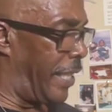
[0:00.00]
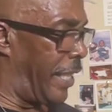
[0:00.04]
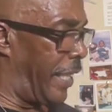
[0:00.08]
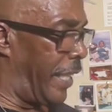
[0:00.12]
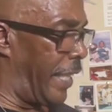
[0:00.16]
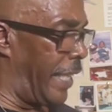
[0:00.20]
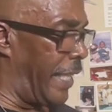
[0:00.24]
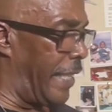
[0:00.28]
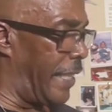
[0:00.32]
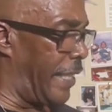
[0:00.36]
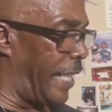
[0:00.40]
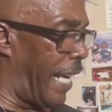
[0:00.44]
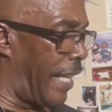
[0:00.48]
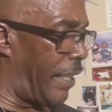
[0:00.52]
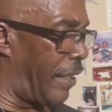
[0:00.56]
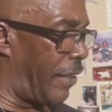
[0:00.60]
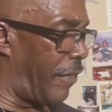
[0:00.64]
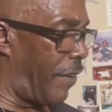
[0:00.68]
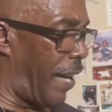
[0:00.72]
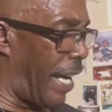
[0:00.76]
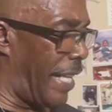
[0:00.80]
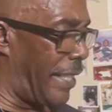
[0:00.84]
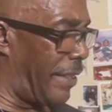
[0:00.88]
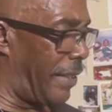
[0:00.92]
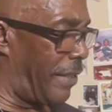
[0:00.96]
He
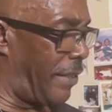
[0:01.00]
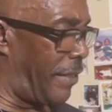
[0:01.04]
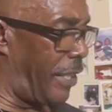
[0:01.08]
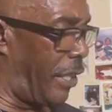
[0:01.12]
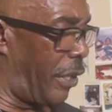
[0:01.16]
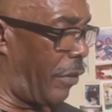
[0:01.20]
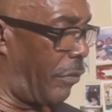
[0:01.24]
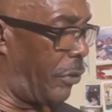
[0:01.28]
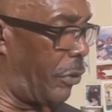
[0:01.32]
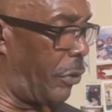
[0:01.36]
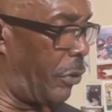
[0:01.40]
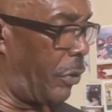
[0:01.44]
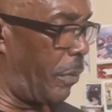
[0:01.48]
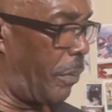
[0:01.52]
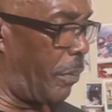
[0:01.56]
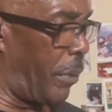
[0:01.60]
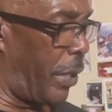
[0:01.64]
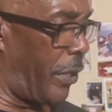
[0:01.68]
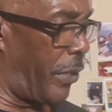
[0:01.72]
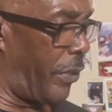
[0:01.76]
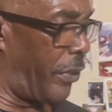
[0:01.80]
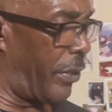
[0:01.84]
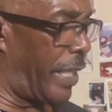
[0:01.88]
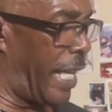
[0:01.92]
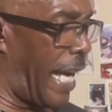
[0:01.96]
sacrificed himself to the
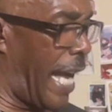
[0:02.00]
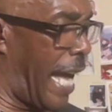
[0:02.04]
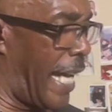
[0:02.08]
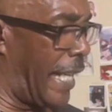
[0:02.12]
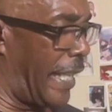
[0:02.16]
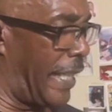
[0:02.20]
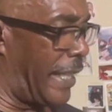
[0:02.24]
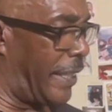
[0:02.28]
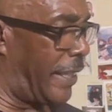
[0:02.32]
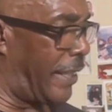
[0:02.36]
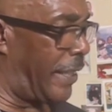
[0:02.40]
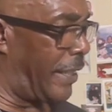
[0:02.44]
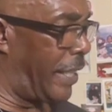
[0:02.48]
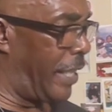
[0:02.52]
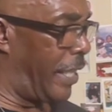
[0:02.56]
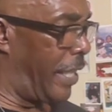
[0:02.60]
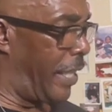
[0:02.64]
mother goddess.